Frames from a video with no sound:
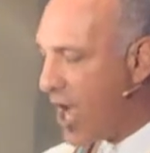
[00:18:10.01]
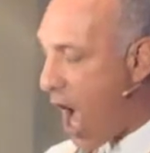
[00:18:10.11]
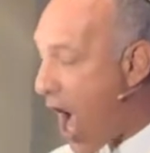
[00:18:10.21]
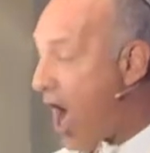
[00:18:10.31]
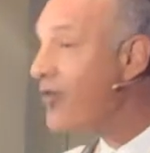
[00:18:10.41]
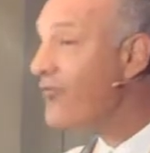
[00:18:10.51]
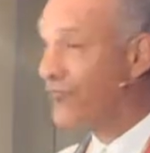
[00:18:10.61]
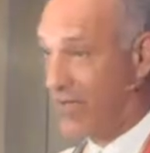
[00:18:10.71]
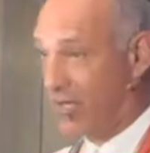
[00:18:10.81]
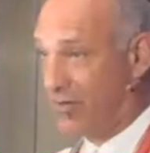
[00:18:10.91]
are
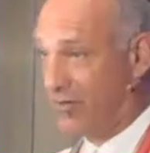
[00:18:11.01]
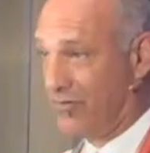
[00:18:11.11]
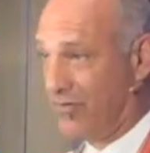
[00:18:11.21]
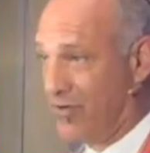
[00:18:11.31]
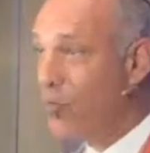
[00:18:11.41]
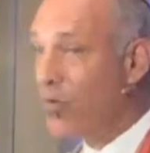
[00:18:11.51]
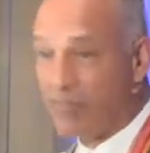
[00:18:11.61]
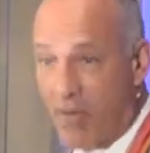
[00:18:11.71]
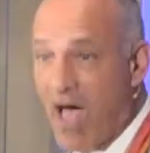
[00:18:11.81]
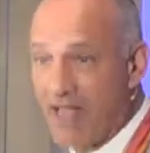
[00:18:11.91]
filled
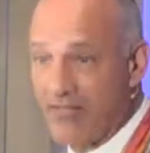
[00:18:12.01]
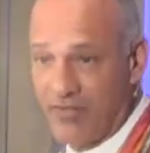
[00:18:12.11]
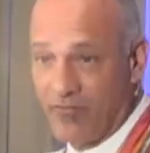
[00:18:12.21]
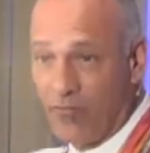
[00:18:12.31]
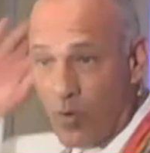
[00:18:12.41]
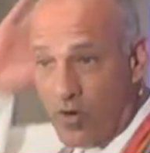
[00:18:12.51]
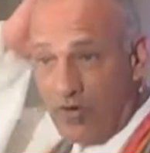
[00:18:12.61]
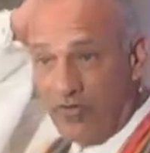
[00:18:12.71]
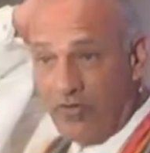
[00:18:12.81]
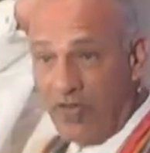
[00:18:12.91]
with positive
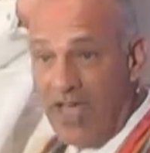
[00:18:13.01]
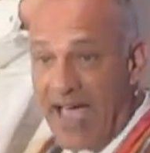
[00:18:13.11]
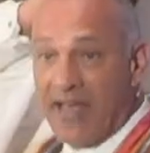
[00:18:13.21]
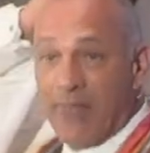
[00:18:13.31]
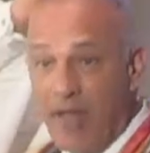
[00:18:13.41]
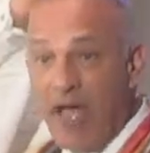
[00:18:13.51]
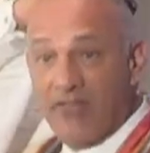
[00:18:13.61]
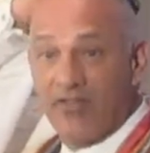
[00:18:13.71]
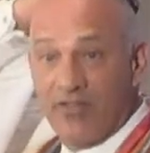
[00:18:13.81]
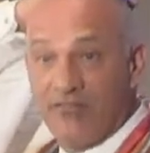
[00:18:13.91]
words and
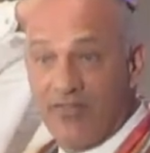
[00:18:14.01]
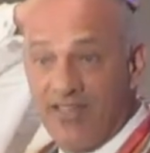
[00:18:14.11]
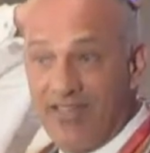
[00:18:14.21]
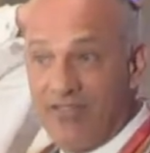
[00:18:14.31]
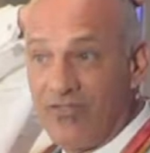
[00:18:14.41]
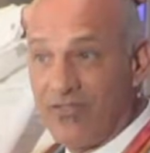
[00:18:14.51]
positive deeds.